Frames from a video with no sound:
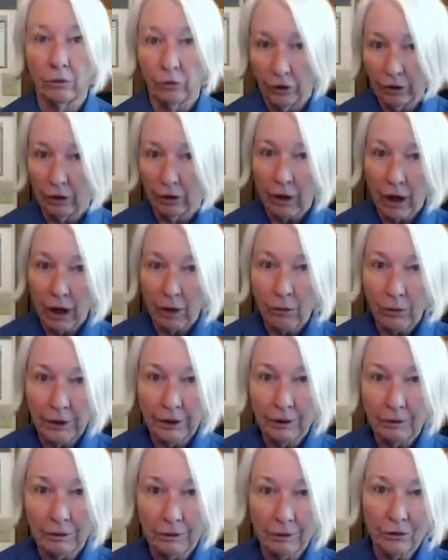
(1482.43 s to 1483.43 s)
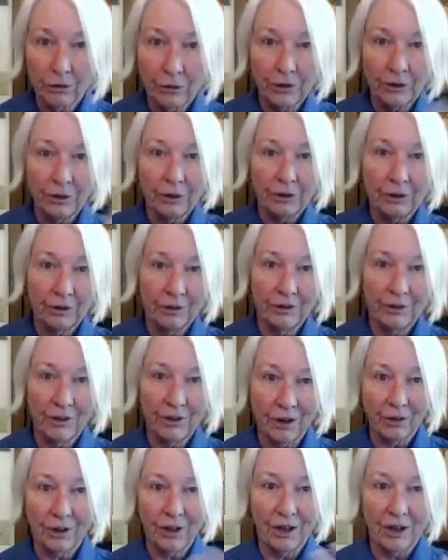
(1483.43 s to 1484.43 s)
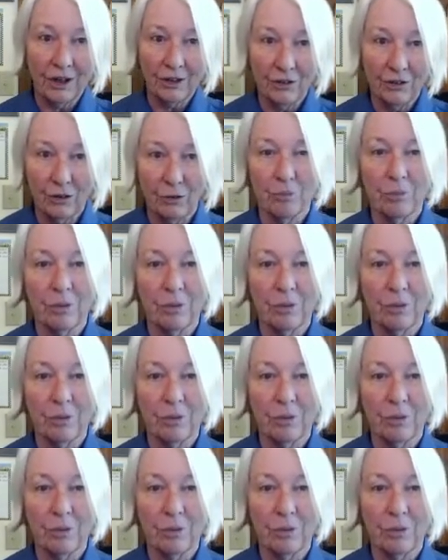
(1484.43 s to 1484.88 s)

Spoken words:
And you know how we tell kids,